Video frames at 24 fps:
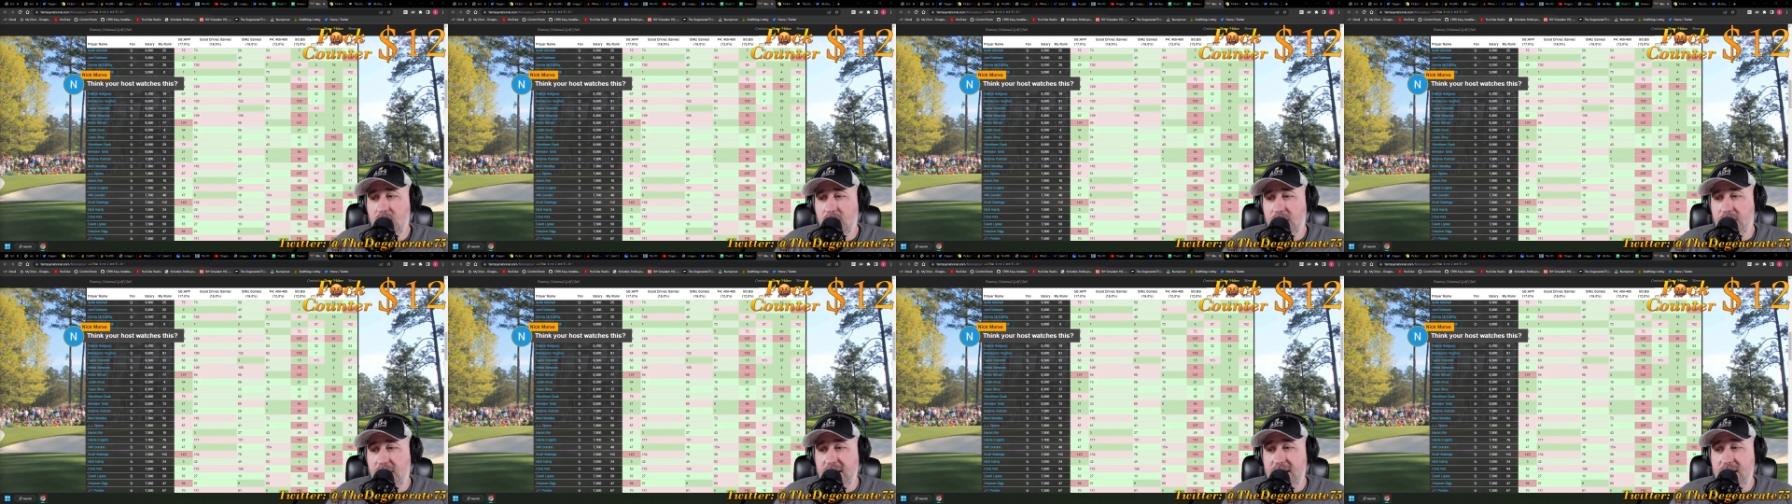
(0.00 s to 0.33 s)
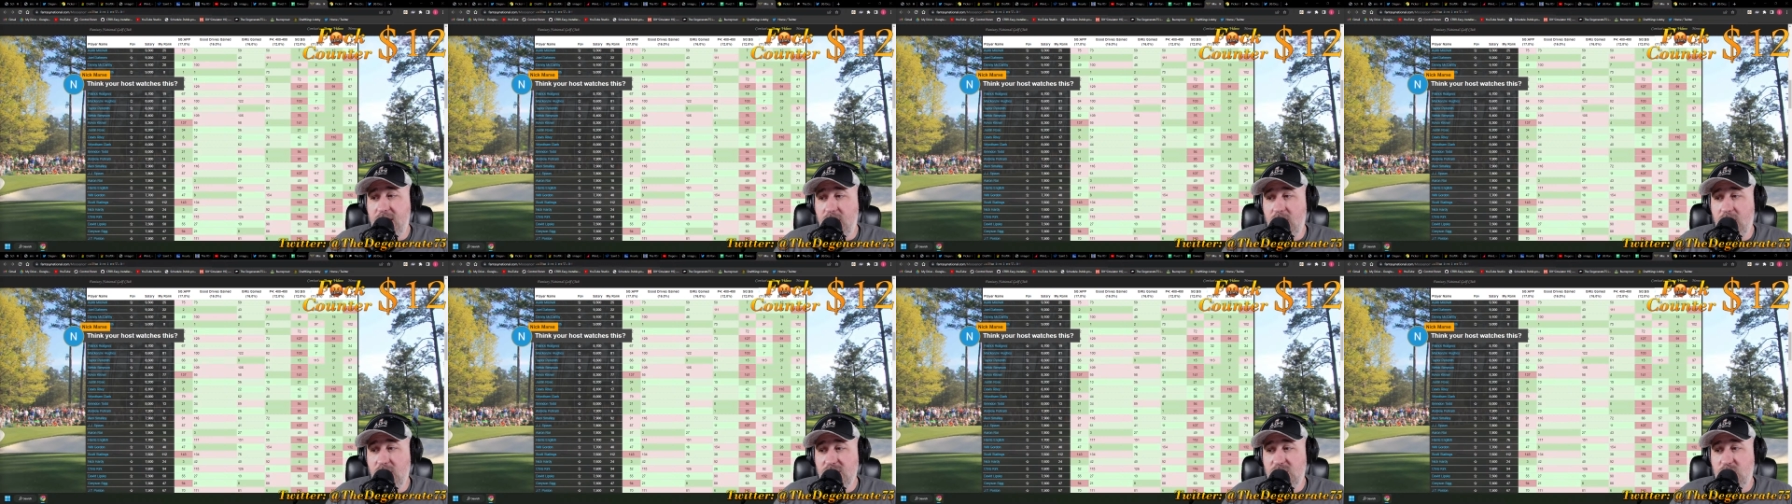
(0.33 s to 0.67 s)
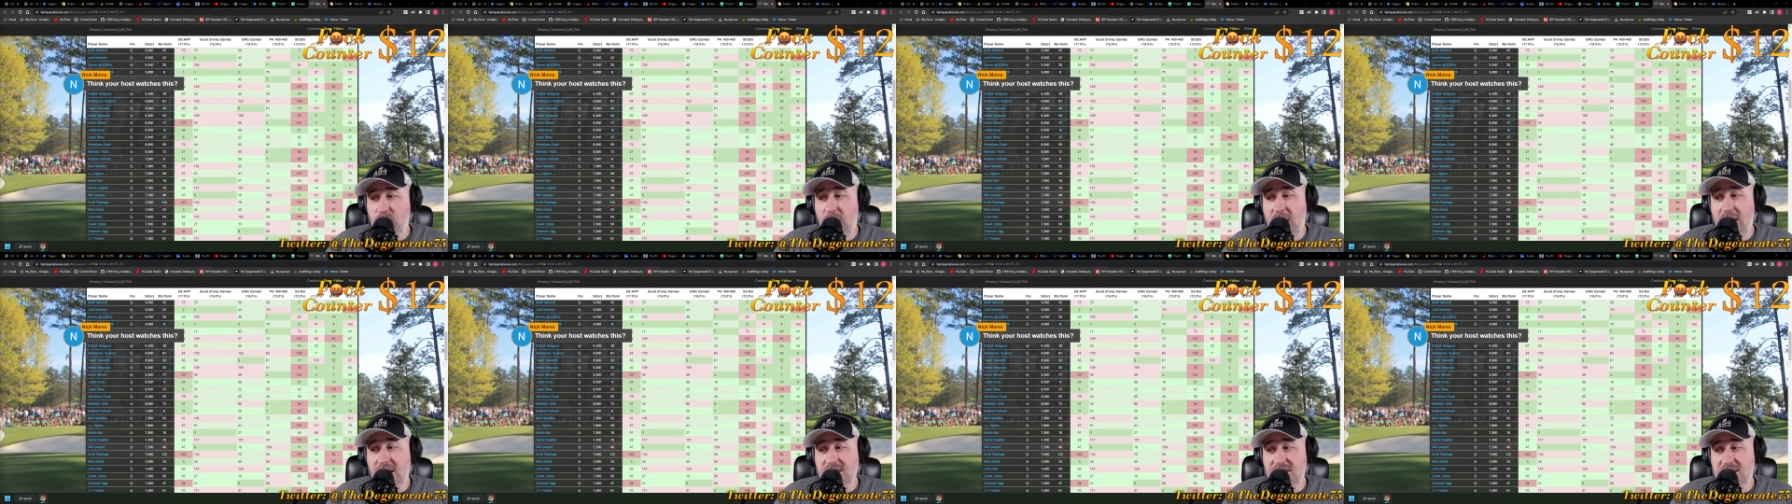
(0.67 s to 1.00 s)
Think your host
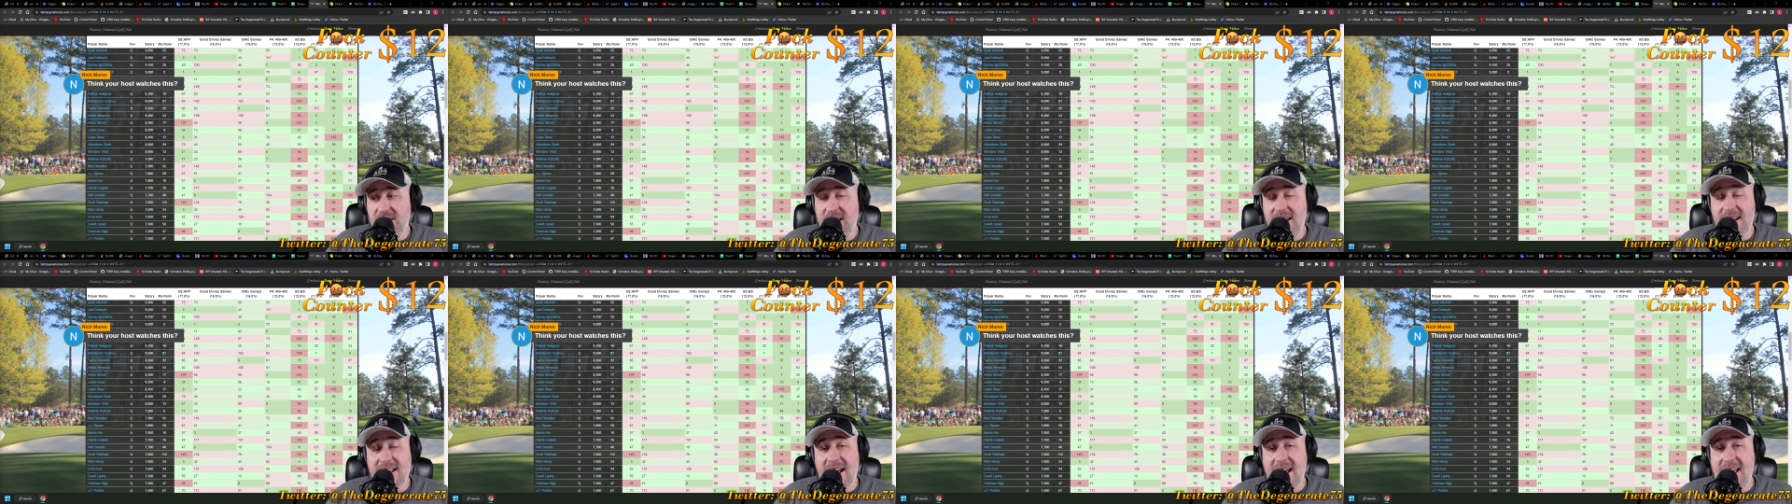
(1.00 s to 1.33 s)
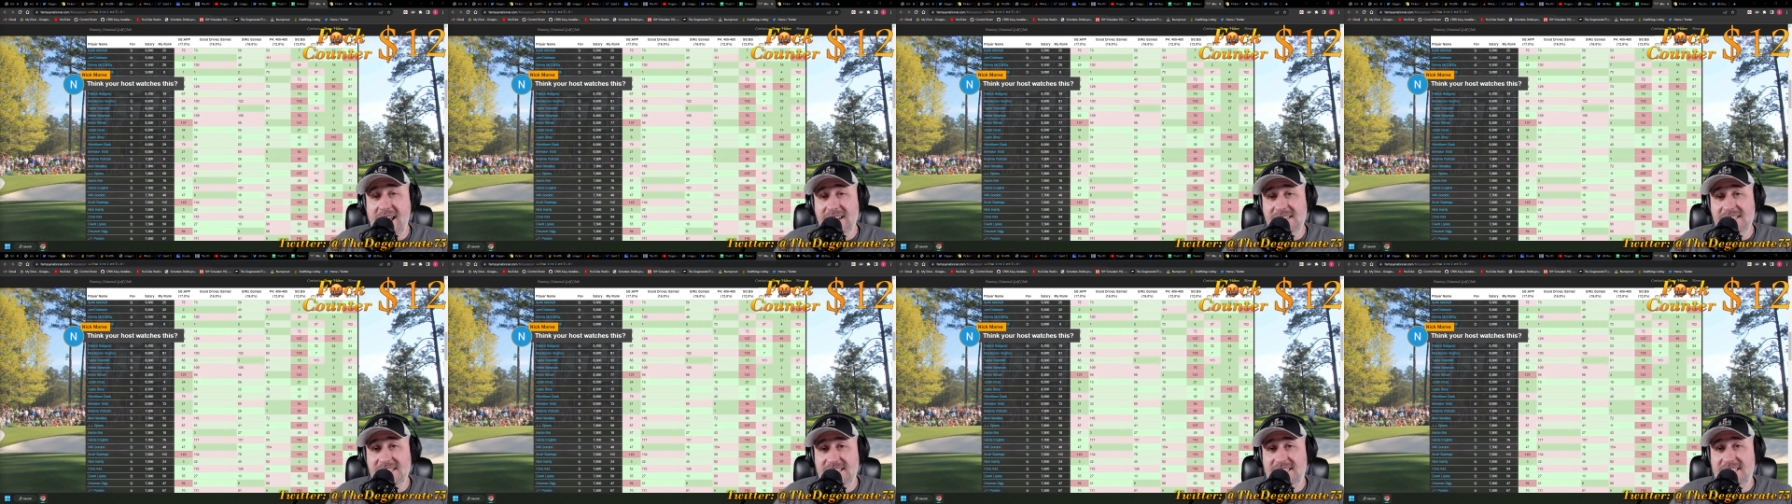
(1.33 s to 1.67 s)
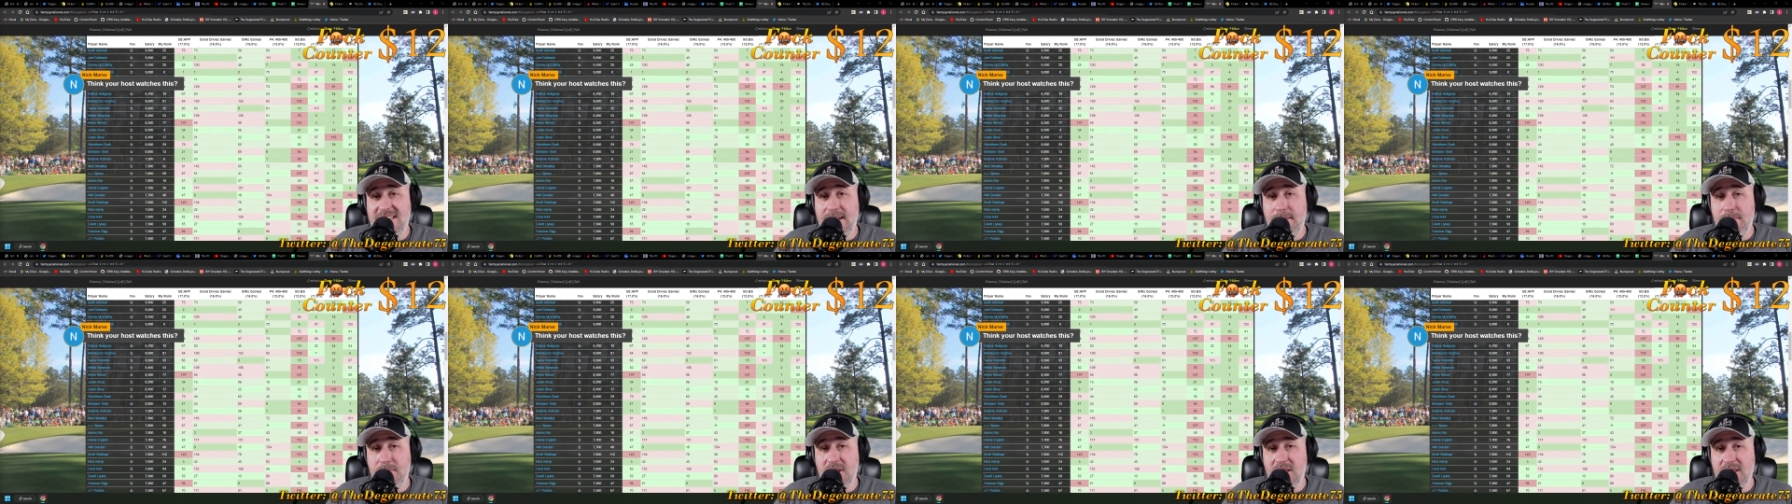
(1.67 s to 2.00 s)
watched? Nick, I actually
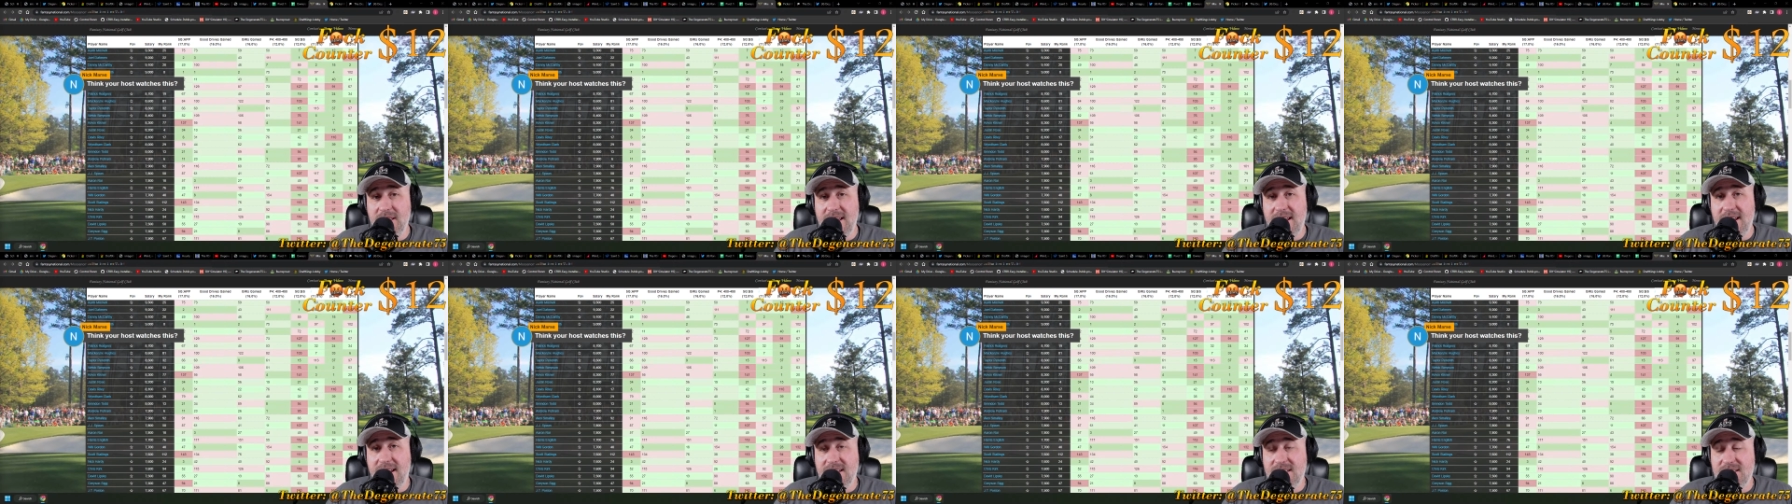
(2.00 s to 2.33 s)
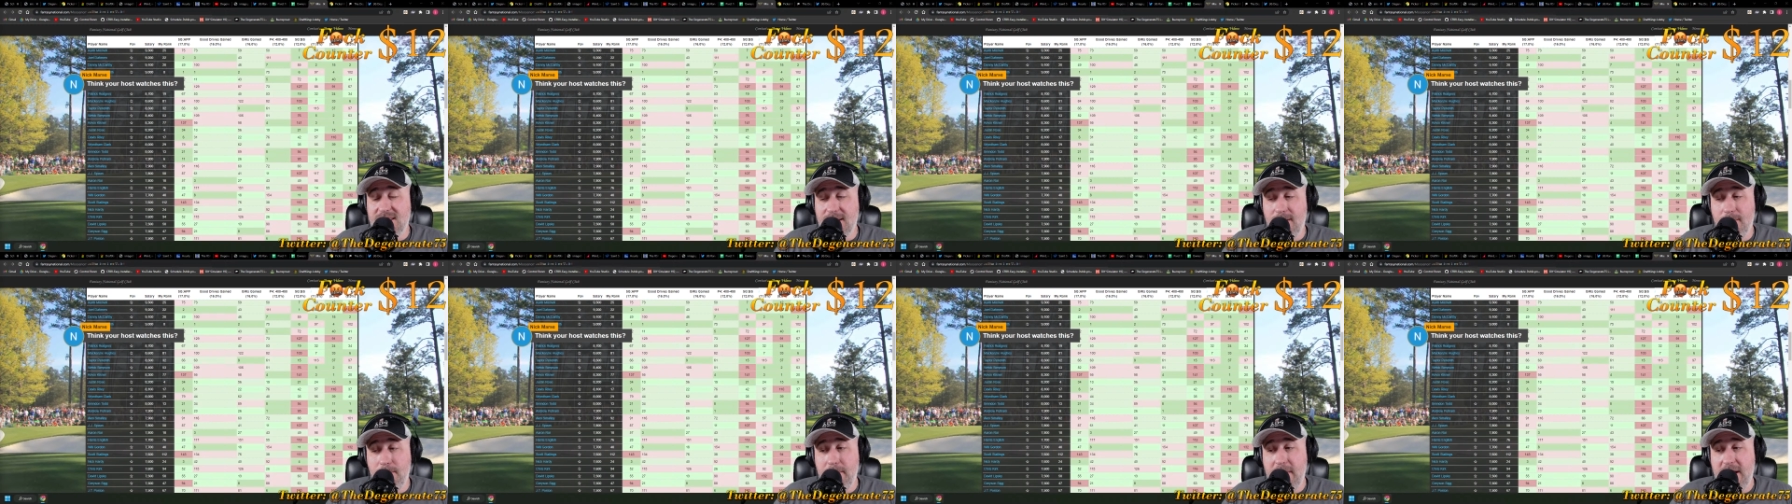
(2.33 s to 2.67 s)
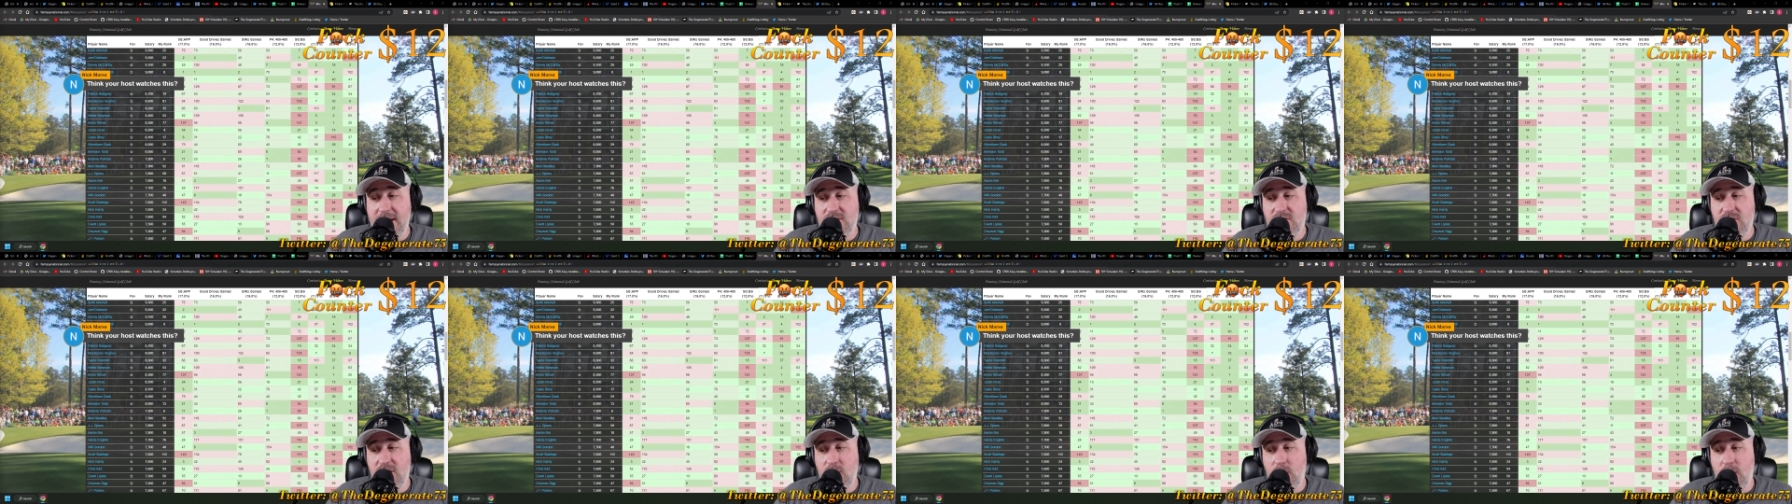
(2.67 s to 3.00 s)
sent him the link and said,
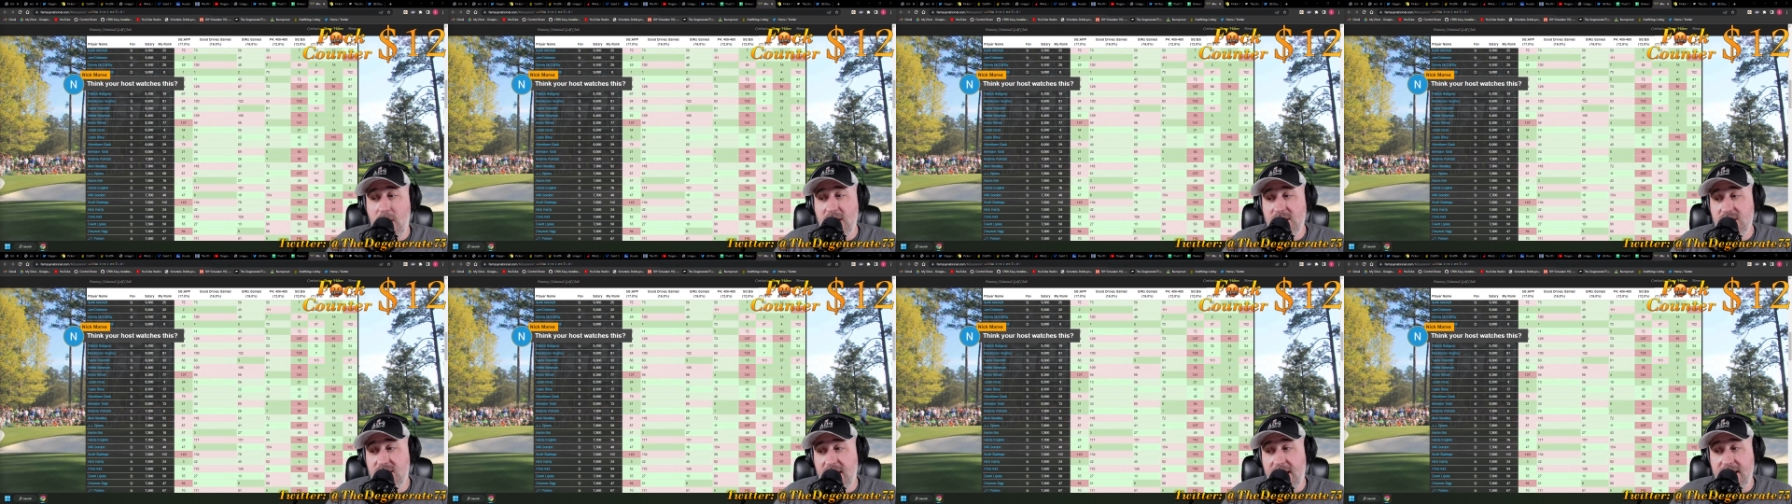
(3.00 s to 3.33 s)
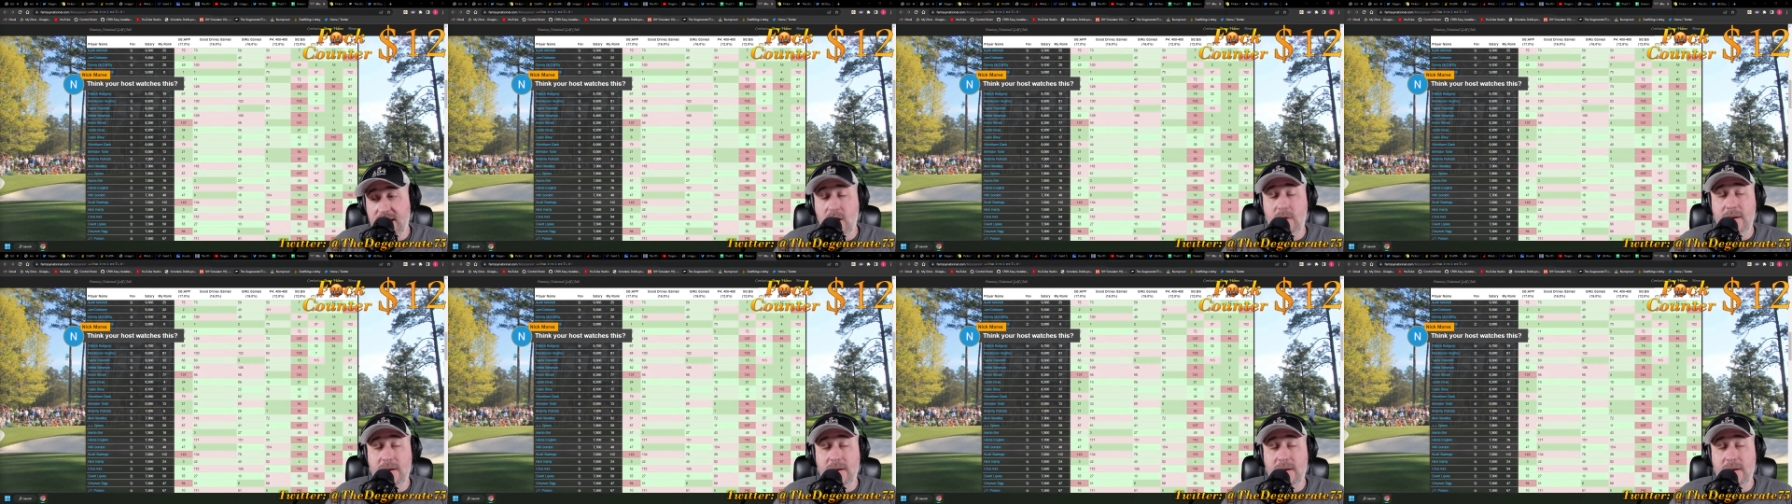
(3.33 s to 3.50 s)
make sure to watch tonight.